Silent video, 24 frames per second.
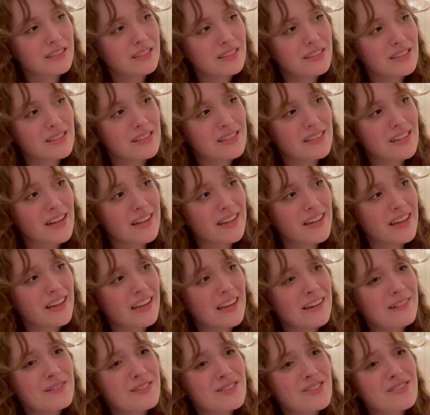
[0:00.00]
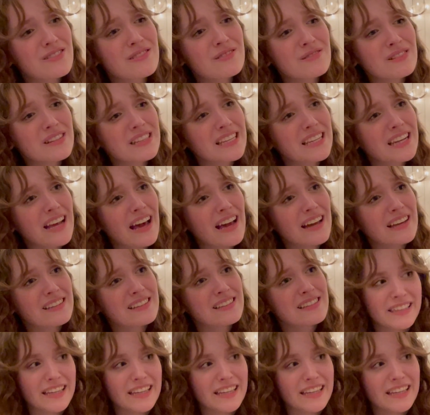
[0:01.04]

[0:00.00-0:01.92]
studying, and it was just really nice.